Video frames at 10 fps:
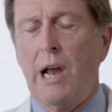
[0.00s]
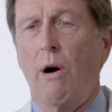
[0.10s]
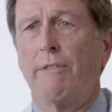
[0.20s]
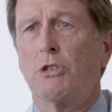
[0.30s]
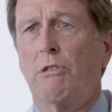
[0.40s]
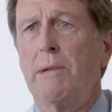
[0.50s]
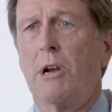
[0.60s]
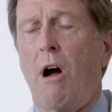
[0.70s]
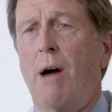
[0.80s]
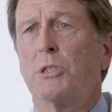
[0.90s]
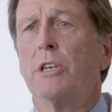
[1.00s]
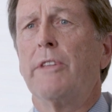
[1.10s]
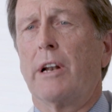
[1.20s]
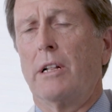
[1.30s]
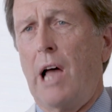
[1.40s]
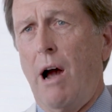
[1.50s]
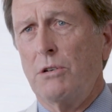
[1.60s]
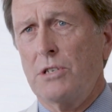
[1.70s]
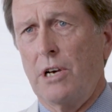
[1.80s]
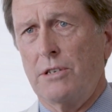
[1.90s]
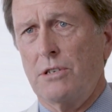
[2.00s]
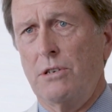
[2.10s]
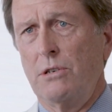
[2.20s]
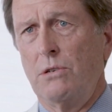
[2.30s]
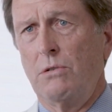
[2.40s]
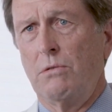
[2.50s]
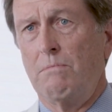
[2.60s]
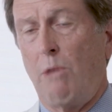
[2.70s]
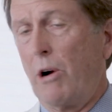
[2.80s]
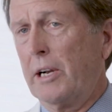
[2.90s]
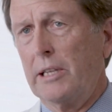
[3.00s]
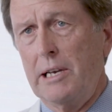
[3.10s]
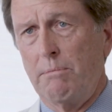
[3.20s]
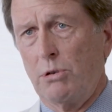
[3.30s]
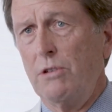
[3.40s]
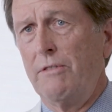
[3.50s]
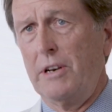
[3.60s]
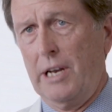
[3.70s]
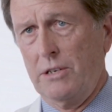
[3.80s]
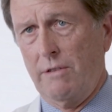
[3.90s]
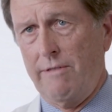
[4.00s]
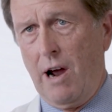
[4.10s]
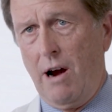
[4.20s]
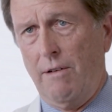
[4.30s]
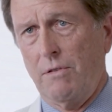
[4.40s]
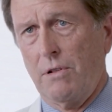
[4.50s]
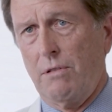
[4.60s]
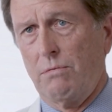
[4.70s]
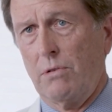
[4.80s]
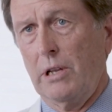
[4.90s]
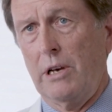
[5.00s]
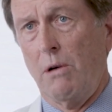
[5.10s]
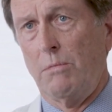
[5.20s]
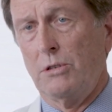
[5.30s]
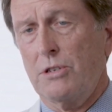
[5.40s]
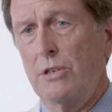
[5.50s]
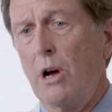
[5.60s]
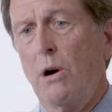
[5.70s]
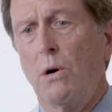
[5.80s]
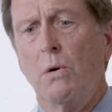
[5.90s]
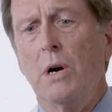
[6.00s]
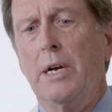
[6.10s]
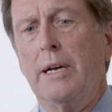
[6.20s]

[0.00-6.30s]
now have a treatment option that allows us to markedly improve the nasal valve with really almost no